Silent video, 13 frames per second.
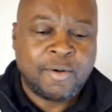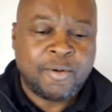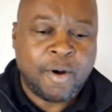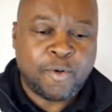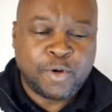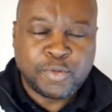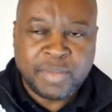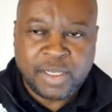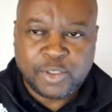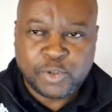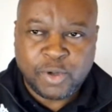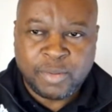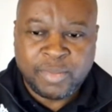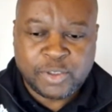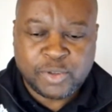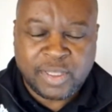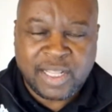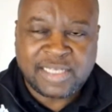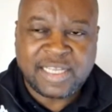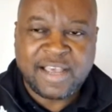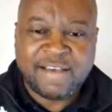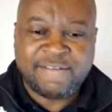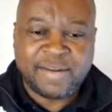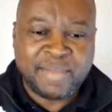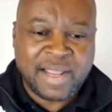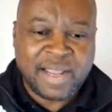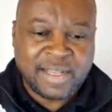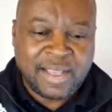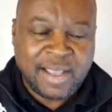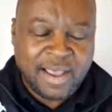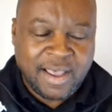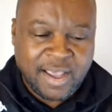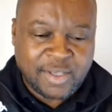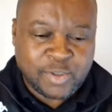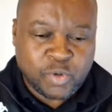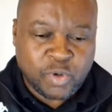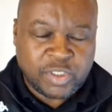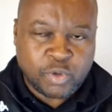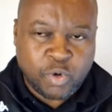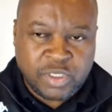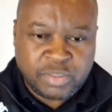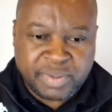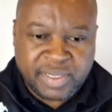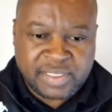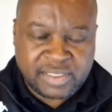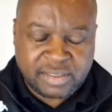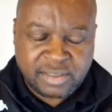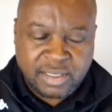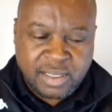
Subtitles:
we're going to make sure that every man has got his own space,